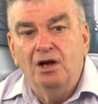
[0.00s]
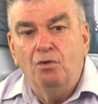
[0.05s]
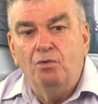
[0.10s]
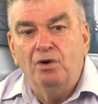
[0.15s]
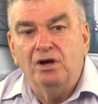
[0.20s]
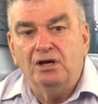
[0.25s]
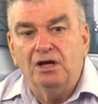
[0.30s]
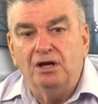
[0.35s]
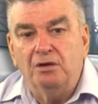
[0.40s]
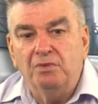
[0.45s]

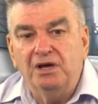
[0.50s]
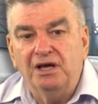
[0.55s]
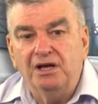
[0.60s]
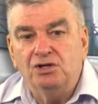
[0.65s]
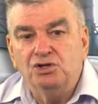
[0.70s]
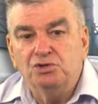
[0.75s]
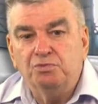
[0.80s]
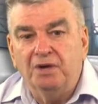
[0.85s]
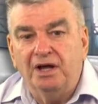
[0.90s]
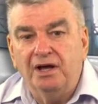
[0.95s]
We're going to be
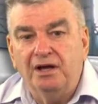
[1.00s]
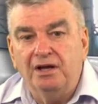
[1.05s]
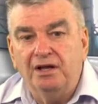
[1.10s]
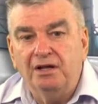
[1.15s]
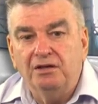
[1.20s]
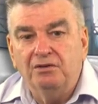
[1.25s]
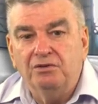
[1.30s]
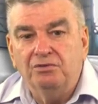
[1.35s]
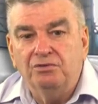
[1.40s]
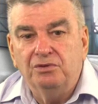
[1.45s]

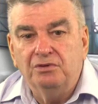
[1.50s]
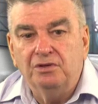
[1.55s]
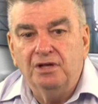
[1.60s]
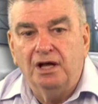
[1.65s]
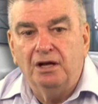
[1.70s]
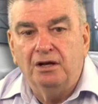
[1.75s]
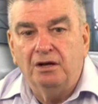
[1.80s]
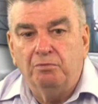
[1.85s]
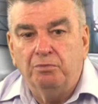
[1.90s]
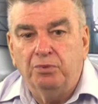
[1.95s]
explaining
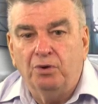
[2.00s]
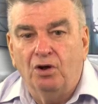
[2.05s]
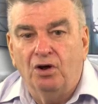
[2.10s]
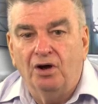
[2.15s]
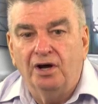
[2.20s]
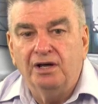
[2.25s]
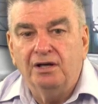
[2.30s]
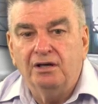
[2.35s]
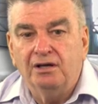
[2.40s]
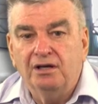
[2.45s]
and
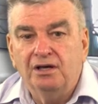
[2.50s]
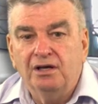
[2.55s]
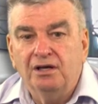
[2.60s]
applying